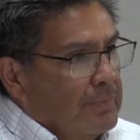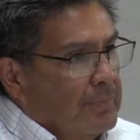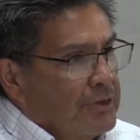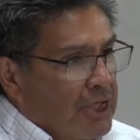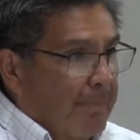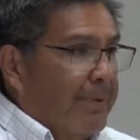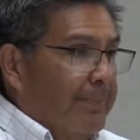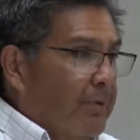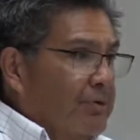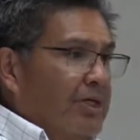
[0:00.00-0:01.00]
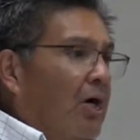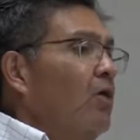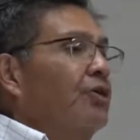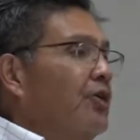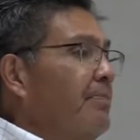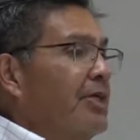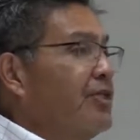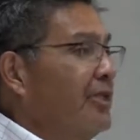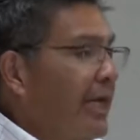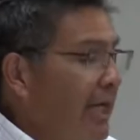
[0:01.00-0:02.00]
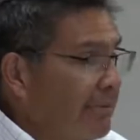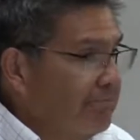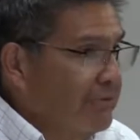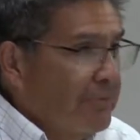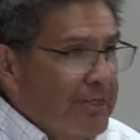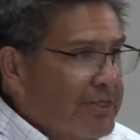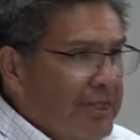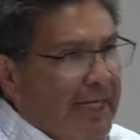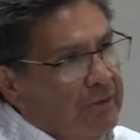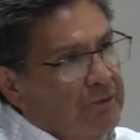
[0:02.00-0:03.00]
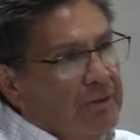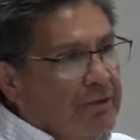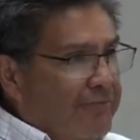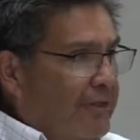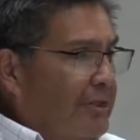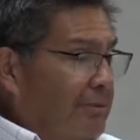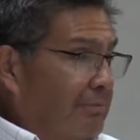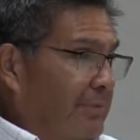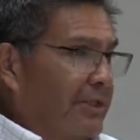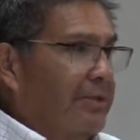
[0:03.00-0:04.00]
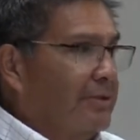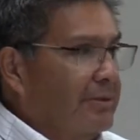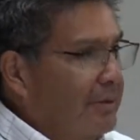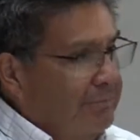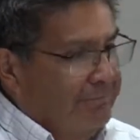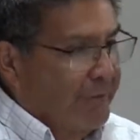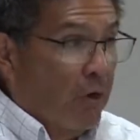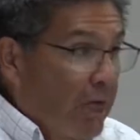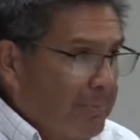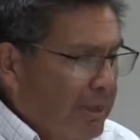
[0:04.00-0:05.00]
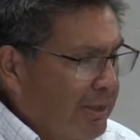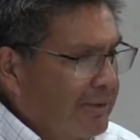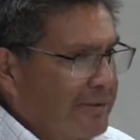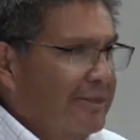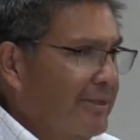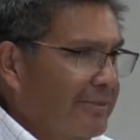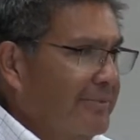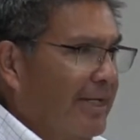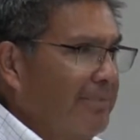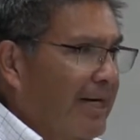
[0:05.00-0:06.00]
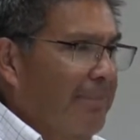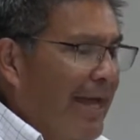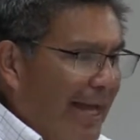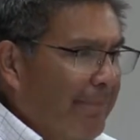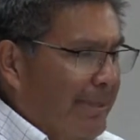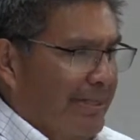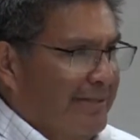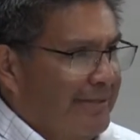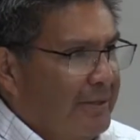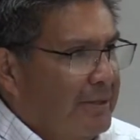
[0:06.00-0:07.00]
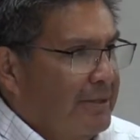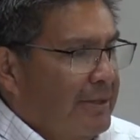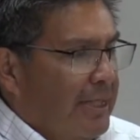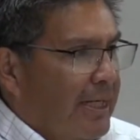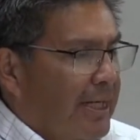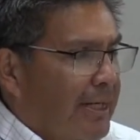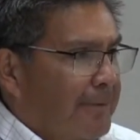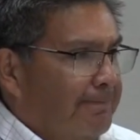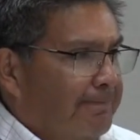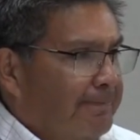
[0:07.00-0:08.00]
some people say, "Oh, you're missing out. You're missing out on all the fun." You know, no, no, I'm not. You know, I'm I'm, I'm happy. Um,